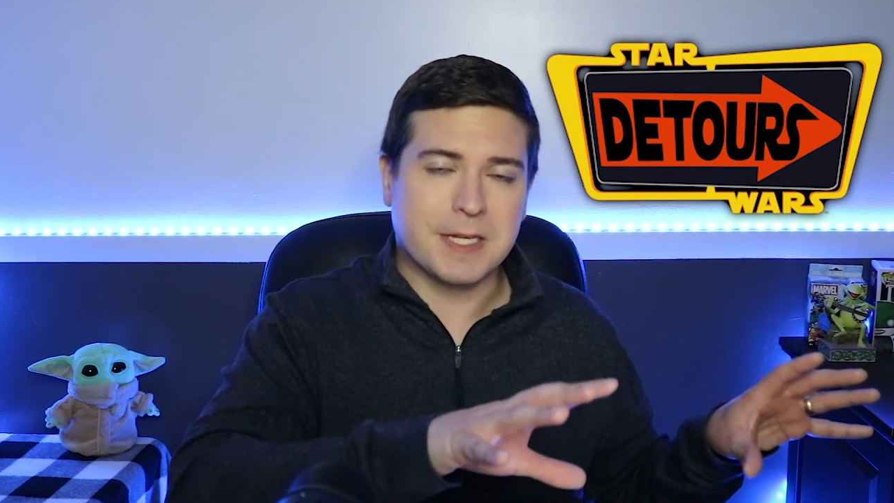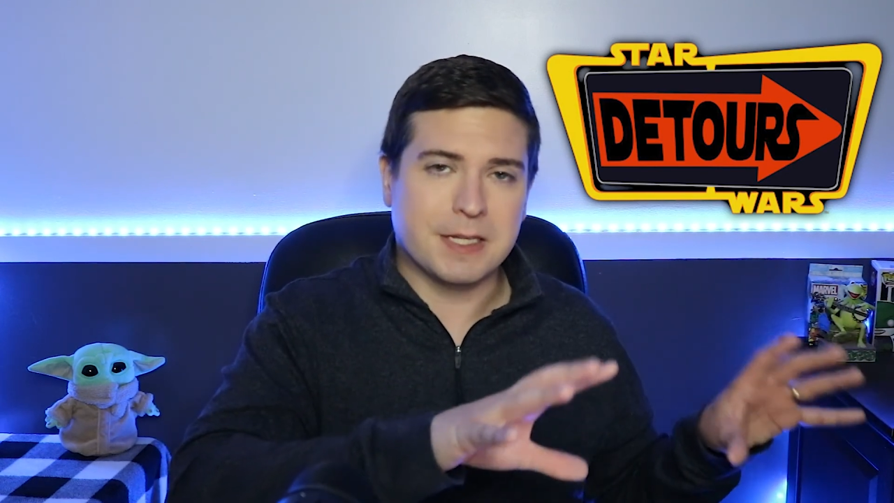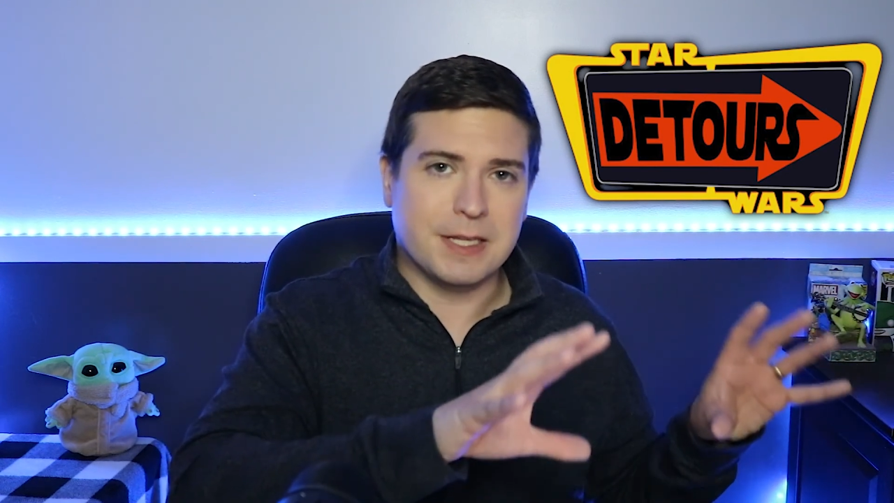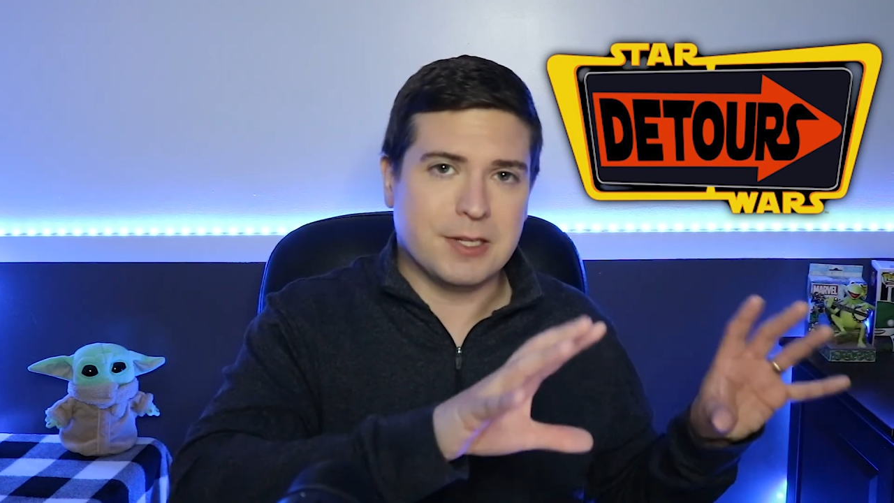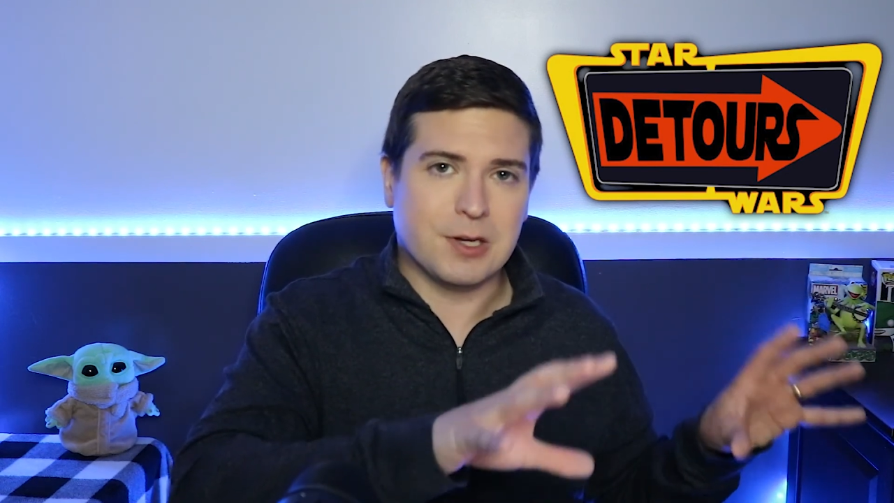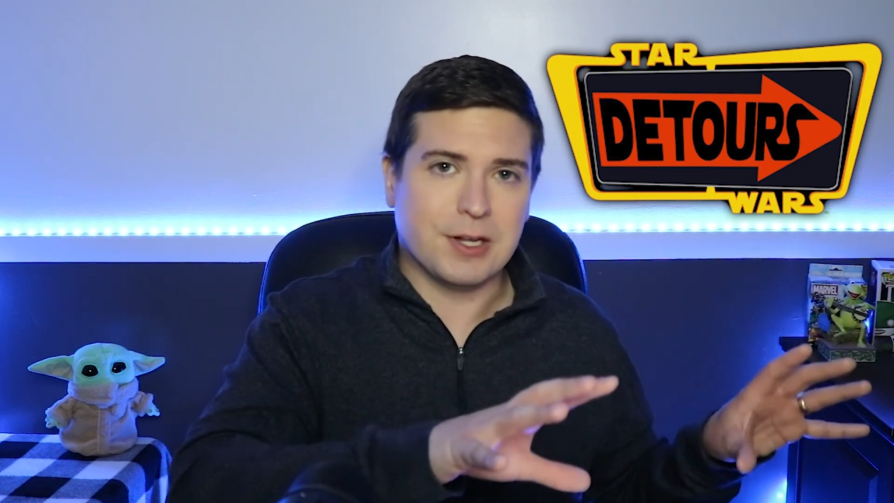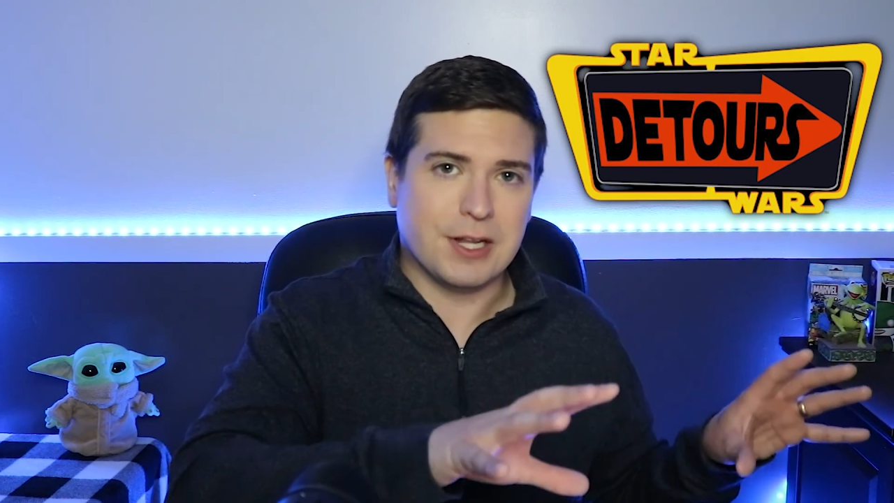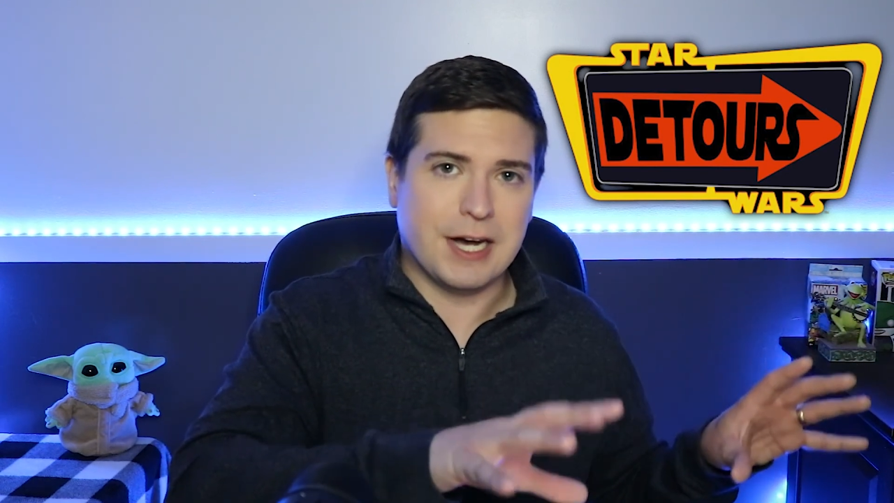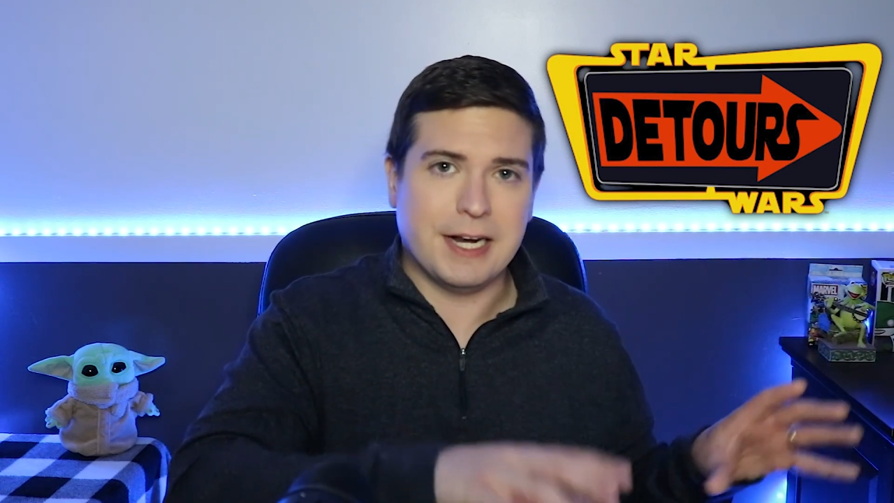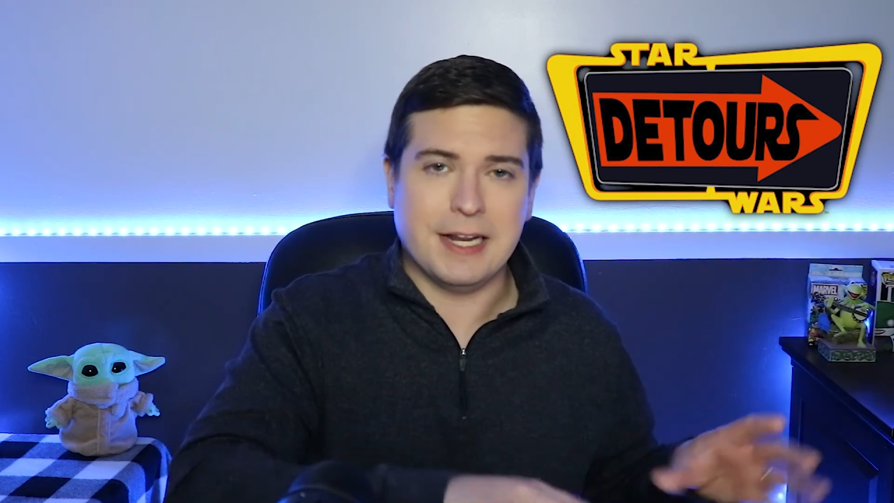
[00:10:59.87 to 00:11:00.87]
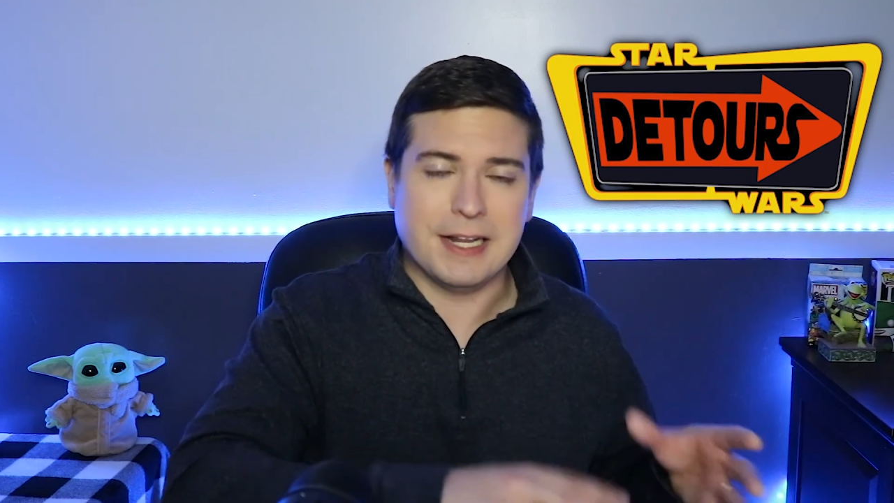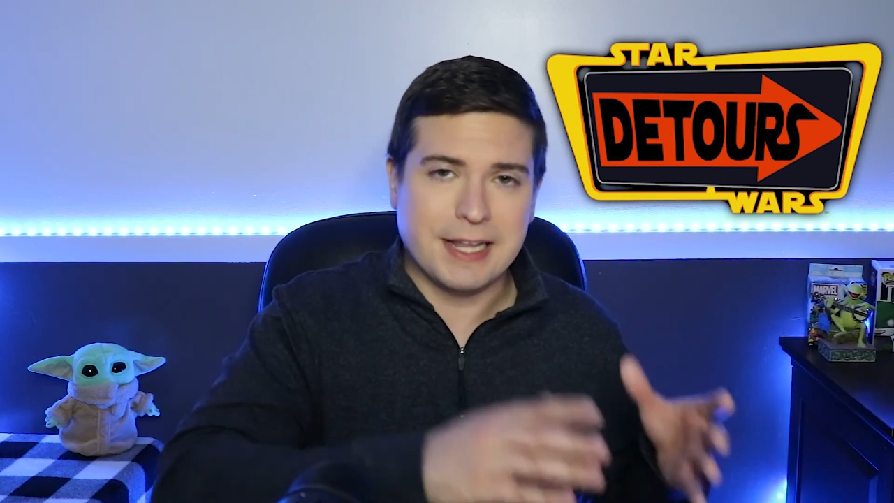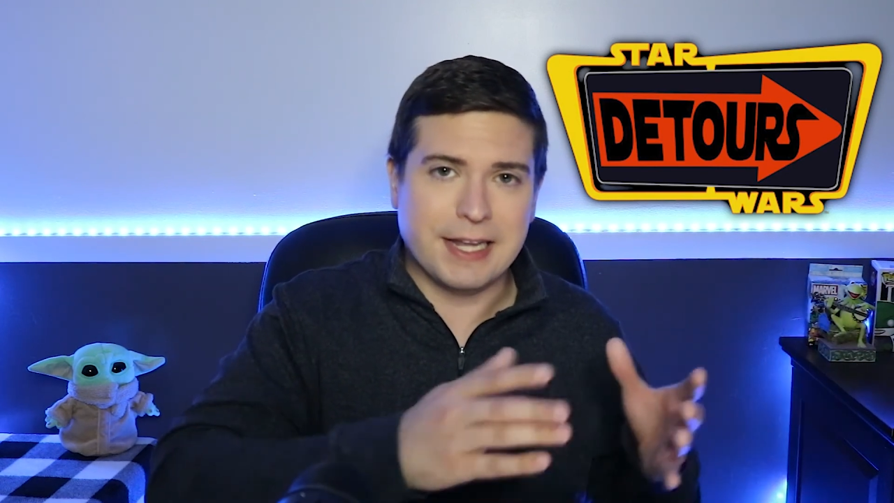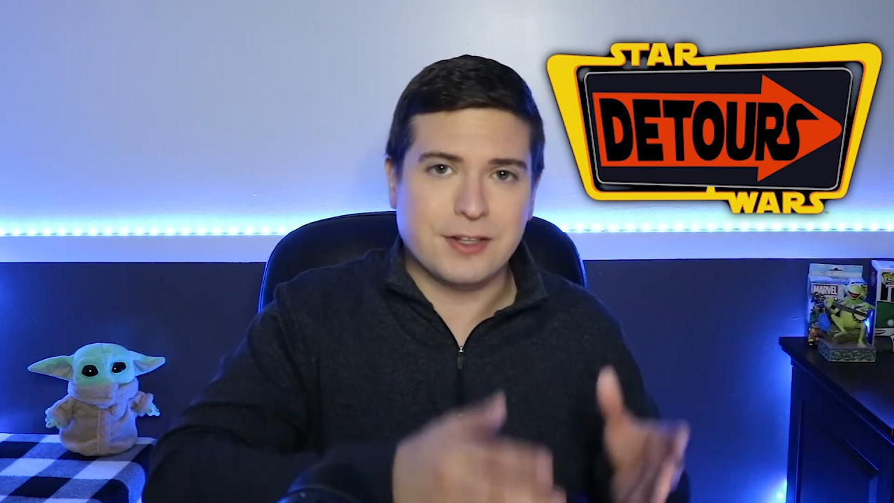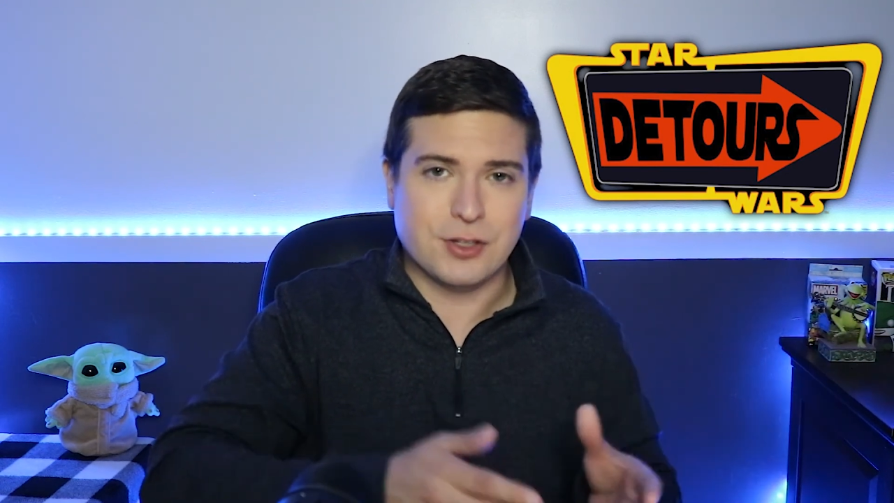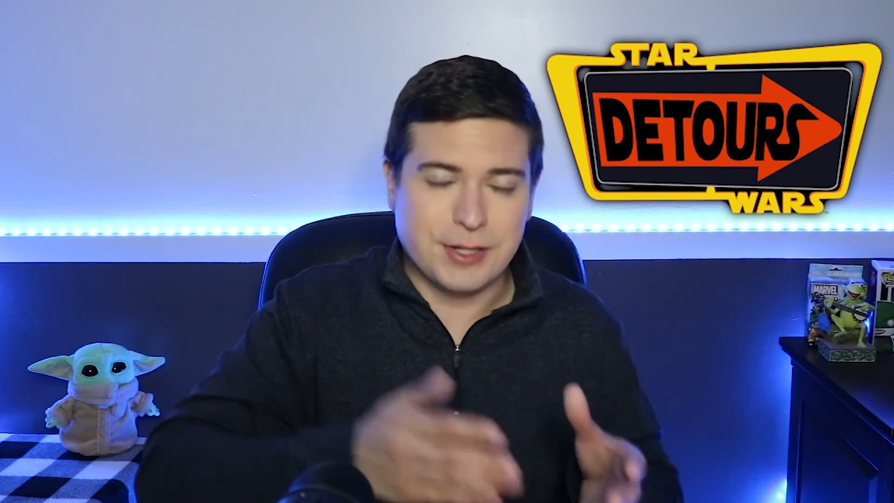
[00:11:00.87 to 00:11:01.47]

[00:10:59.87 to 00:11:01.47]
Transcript: leaked online and it led to